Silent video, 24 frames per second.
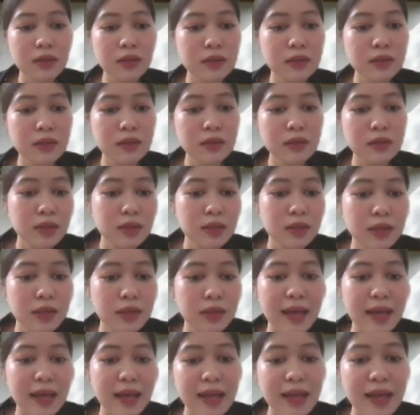
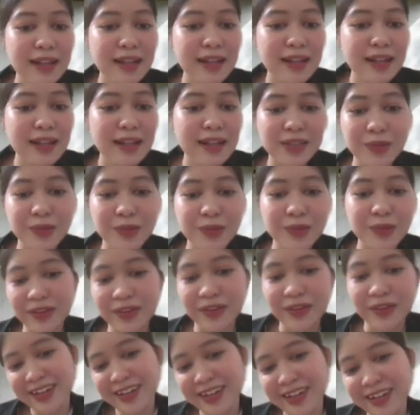TikTok,
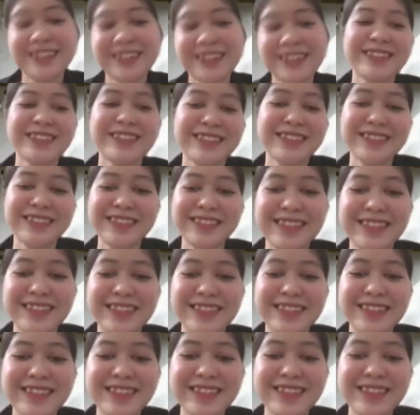and the Twitter.